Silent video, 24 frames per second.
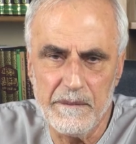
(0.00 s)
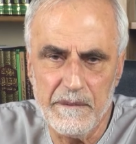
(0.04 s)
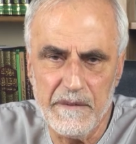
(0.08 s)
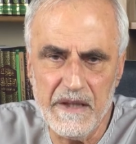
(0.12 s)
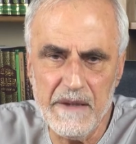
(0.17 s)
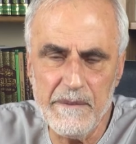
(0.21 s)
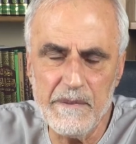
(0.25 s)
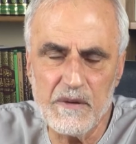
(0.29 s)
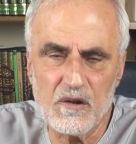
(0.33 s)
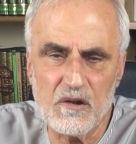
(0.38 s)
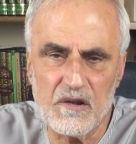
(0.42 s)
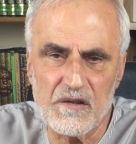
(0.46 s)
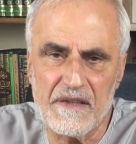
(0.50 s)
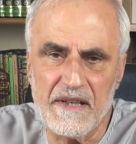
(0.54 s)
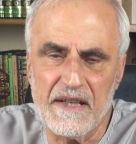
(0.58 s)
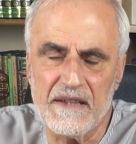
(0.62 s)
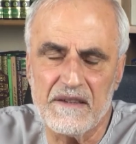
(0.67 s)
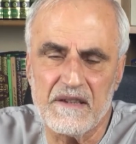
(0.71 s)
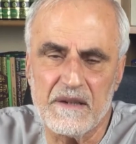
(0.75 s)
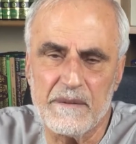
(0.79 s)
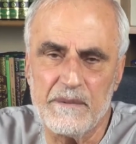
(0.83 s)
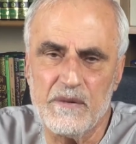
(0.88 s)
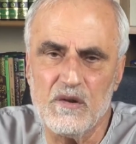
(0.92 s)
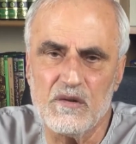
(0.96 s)
in me
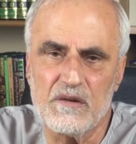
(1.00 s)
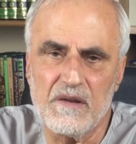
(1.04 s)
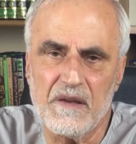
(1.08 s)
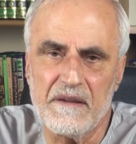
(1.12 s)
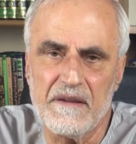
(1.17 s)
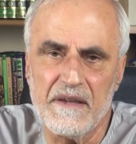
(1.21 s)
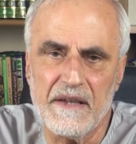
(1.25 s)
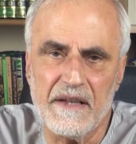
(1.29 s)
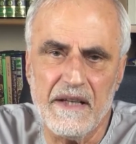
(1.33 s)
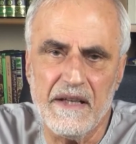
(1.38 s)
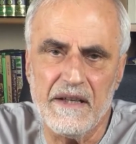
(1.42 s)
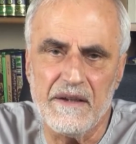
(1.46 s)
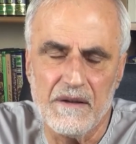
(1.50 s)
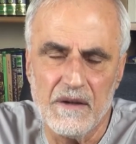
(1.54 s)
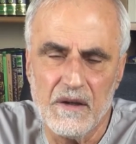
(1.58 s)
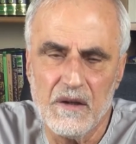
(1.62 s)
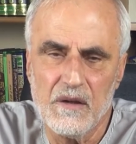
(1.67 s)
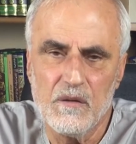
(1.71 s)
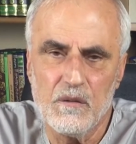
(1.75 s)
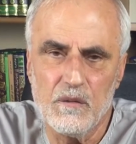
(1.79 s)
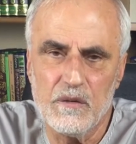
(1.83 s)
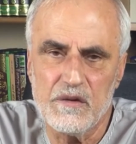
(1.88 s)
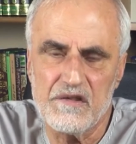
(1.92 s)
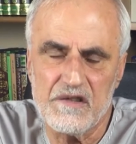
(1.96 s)
because they attributed the
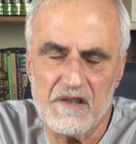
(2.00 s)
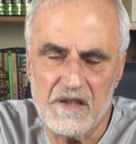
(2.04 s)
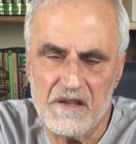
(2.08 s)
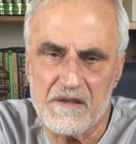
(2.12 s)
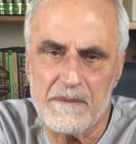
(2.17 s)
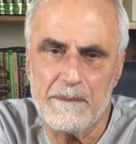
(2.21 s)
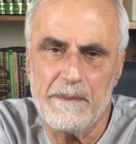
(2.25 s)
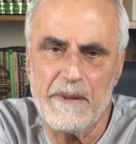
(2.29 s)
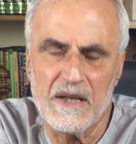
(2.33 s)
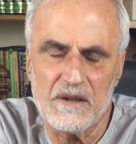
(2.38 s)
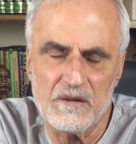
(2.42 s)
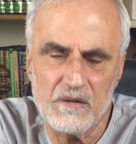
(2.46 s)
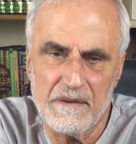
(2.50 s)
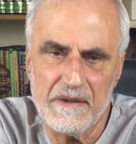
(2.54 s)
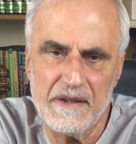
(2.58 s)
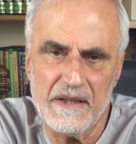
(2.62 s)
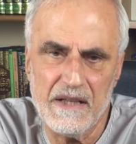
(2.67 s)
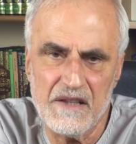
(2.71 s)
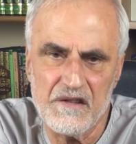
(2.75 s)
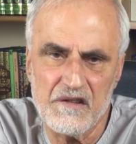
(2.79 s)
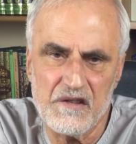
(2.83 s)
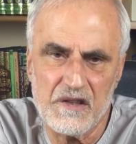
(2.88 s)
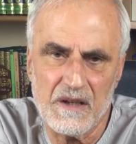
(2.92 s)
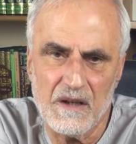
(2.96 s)
rain, which is part
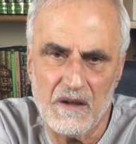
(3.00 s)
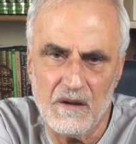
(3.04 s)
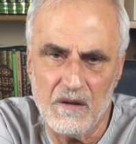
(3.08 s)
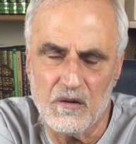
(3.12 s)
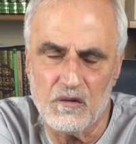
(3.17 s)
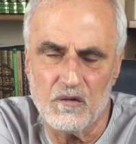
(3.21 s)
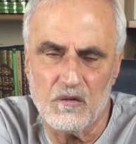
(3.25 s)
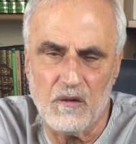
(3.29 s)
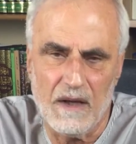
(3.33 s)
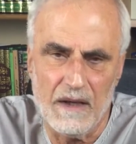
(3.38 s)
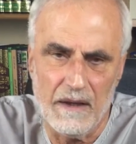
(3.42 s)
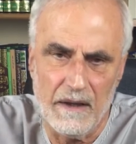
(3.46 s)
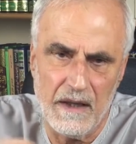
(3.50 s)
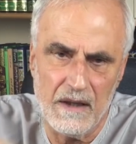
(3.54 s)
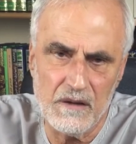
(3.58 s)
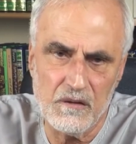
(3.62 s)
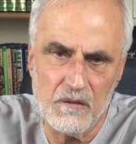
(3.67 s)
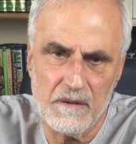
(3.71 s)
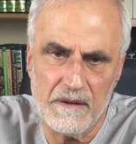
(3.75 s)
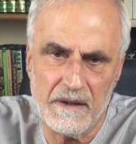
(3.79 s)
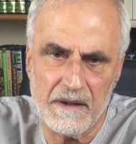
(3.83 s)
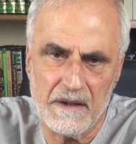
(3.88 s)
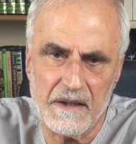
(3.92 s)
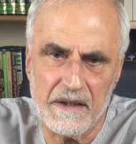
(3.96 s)
of the natural law, to
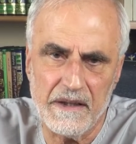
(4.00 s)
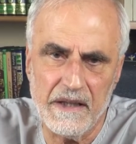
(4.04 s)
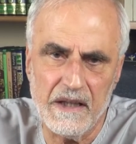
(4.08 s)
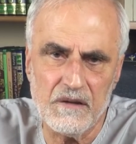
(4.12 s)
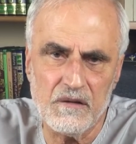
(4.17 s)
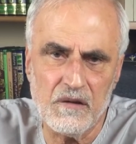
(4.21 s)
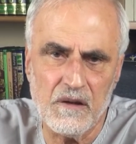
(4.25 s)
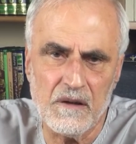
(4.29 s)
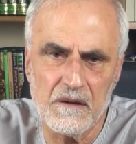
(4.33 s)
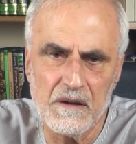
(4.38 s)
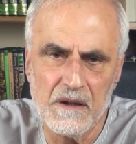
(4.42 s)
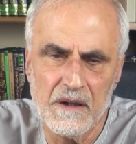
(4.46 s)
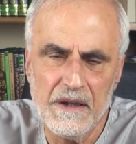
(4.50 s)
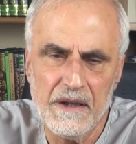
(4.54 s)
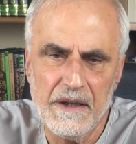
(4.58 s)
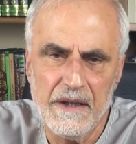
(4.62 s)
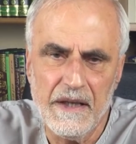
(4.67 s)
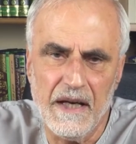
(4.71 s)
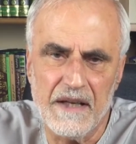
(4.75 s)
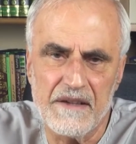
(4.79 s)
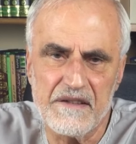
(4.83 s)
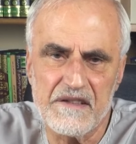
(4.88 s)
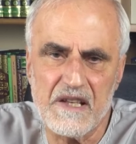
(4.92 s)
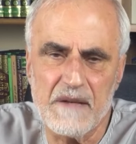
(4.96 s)
Allah, to the Creator.
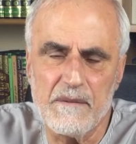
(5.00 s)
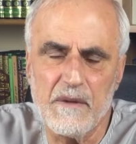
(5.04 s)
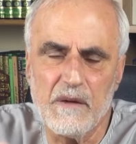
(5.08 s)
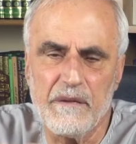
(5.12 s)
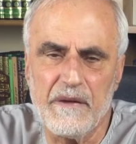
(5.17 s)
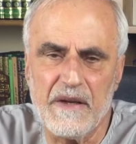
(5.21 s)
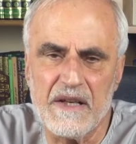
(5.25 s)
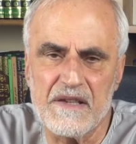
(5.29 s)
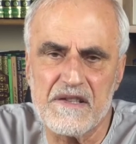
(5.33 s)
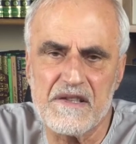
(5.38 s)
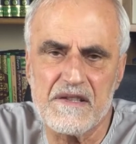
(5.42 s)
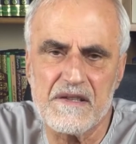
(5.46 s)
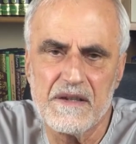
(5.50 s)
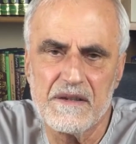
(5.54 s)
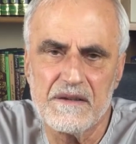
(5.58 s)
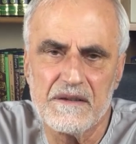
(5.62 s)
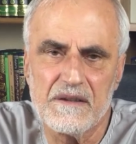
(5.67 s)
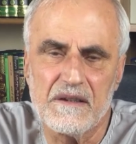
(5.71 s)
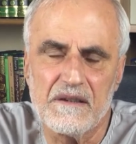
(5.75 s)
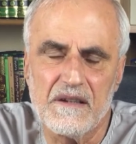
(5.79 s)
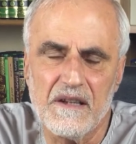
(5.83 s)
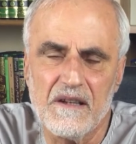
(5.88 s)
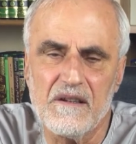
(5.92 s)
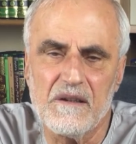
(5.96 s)
And some of
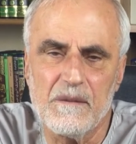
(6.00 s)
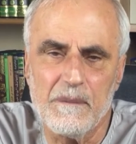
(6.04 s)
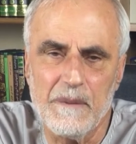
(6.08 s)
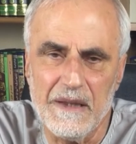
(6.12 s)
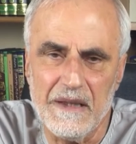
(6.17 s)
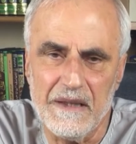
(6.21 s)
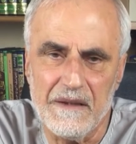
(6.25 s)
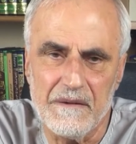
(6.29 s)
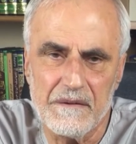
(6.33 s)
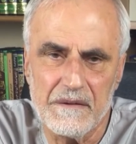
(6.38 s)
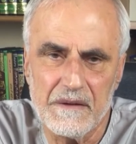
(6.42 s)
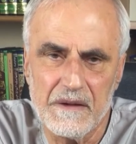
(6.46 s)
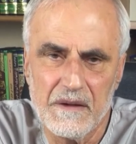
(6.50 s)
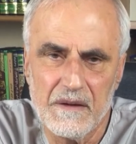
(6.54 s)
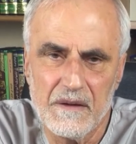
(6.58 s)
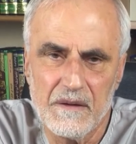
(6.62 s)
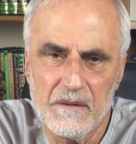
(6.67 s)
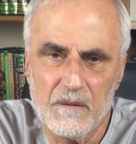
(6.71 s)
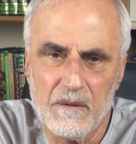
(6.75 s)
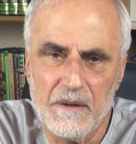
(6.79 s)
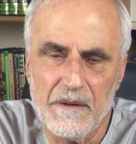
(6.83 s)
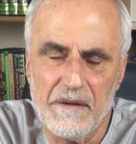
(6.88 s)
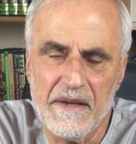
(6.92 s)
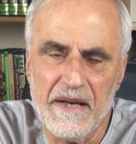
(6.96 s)
us didn't believe
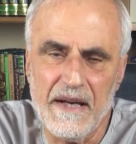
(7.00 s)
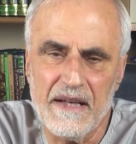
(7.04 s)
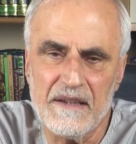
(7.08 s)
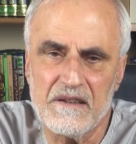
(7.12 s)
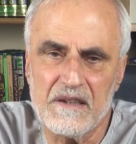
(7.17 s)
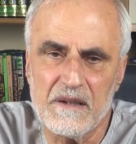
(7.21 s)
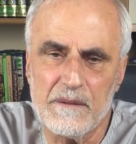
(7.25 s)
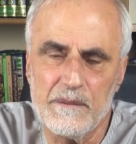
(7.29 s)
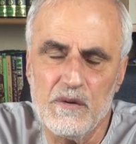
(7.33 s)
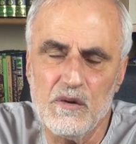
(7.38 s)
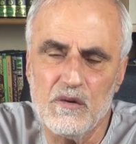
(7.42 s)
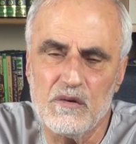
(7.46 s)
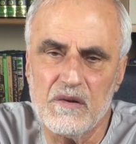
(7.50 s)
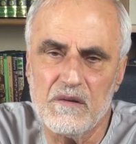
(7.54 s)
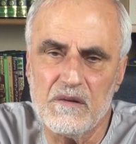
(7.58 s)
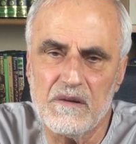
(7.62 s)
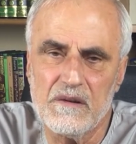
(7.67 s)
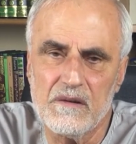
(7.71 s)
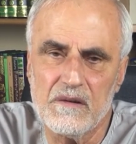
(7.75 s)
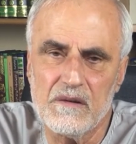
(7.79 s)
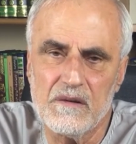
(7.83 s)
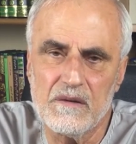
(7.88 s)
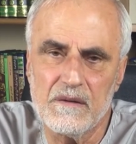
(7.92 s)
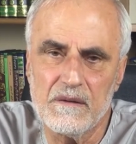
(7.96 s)
when they
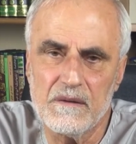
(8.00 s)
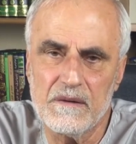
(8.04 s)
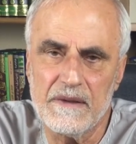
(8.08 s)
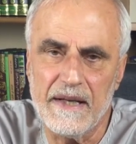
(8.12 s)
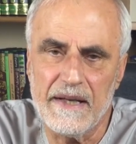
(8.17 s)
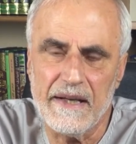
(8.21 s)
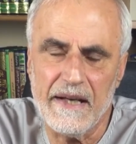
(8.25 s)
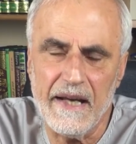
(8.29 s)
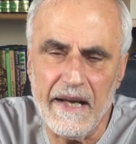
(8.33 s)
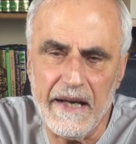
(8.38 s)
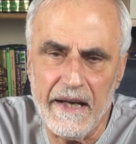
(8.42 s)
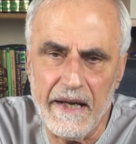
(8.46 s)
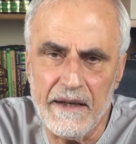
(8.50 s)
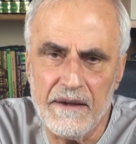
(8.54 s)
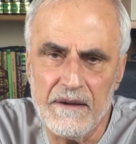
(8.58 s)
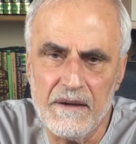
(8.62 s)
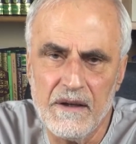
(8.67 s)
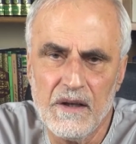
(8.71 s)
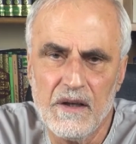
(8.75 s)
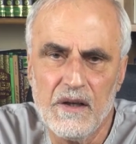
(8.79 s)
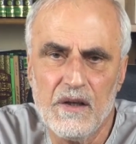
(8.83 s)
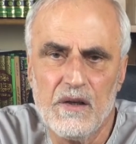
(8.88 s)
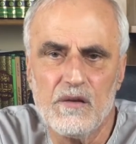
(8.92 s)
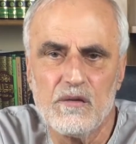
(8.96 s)
attributed the
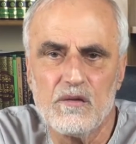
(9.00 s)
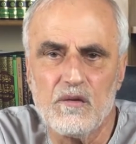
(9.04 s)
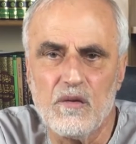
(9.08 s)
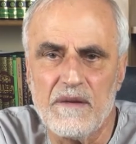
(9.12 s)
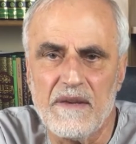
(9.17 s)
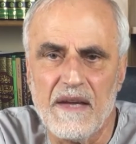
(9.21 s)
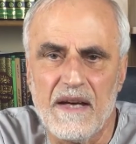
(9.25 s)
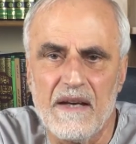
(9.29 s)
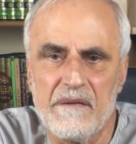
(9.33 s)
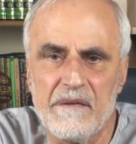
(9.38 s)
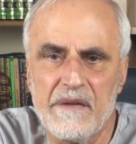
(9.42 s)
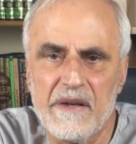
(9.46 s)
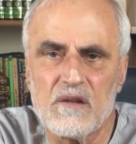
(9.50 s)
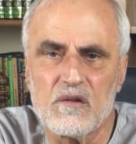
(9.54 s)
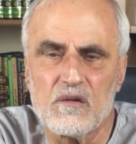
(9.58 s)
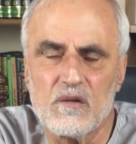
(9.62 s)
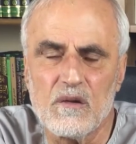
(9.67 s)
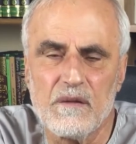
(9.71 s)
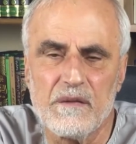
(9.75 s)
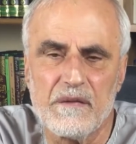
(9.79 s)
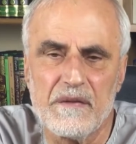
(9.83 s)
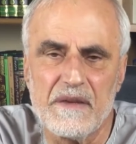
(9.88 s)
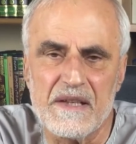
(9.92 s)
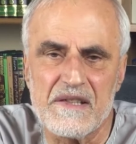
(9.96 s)
rain to the
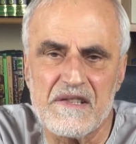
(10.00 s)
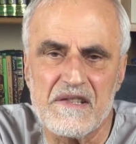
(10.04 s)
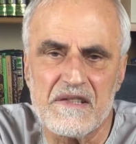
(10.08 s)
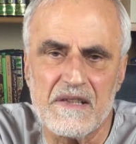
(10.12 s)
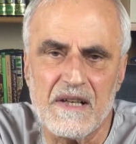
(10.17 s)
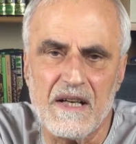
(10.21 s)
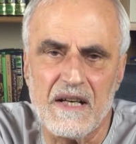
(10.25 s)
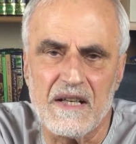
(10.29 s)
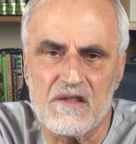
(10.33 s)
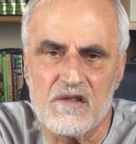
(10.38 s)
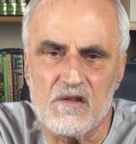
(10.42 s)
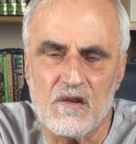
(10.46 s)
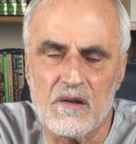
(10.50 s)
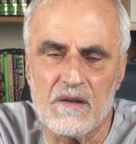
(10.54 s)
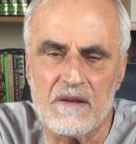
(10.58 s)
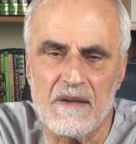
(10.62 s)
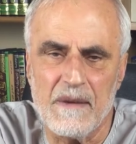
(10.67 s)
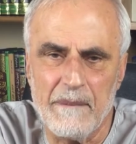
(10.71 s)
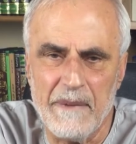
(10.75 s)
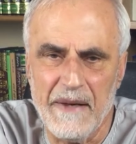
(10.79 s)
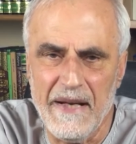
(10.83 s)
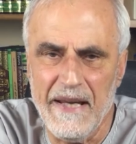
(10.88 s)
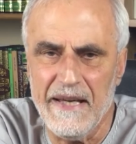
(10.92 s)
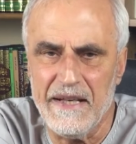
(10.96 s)
effect of the stars
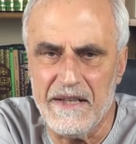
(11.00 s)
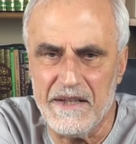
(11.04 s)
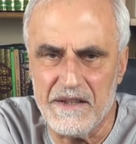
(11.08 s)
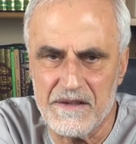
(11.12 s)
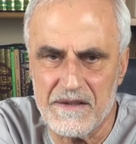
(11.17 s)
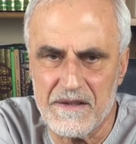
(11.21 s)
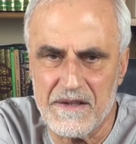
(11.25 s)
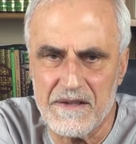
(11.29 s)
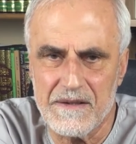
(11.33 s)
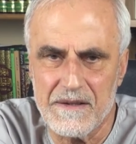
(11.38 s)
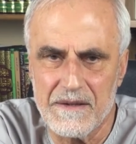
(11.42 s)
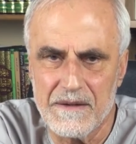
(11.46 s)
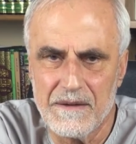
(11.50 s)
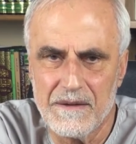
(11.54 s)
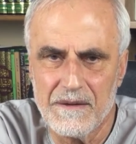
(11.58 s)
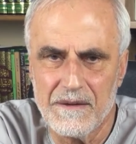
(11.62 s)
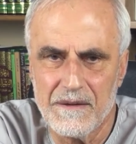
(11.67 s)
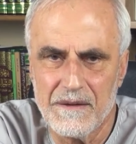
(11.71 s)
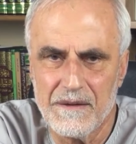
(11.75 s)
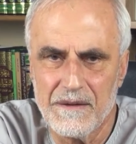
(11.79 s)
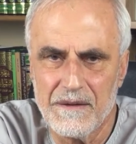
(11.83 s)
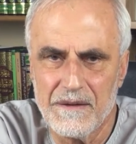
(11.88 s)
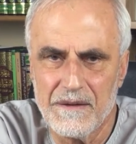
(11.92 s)
or the planets.